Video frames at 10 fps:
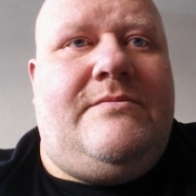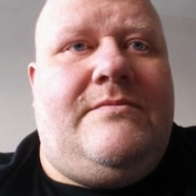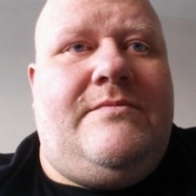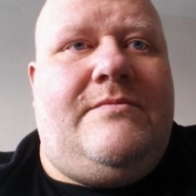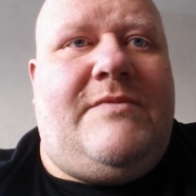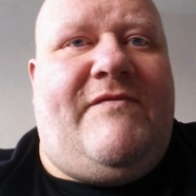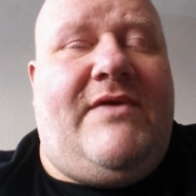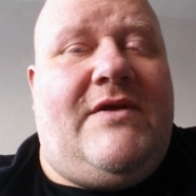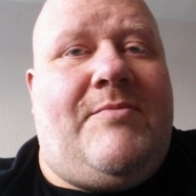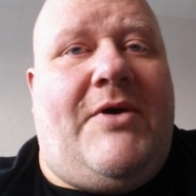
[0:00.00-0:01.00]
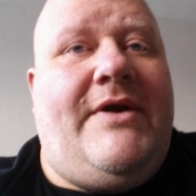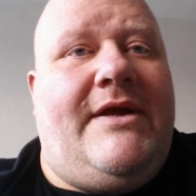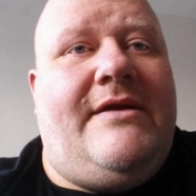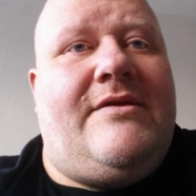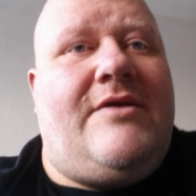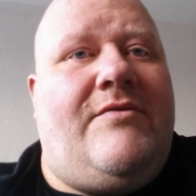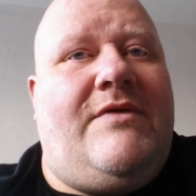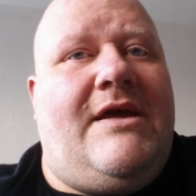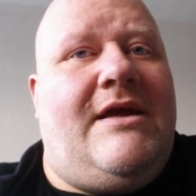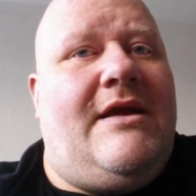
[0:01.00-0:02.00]
first point is, don't
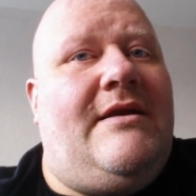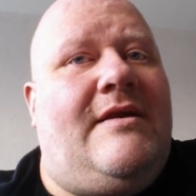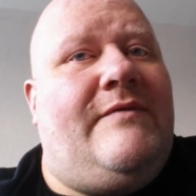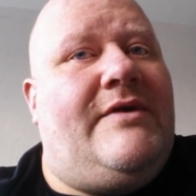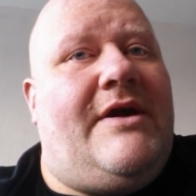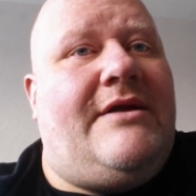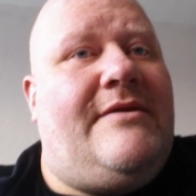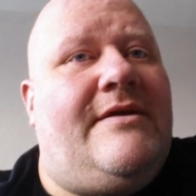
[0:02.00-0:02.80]
take anything for granted.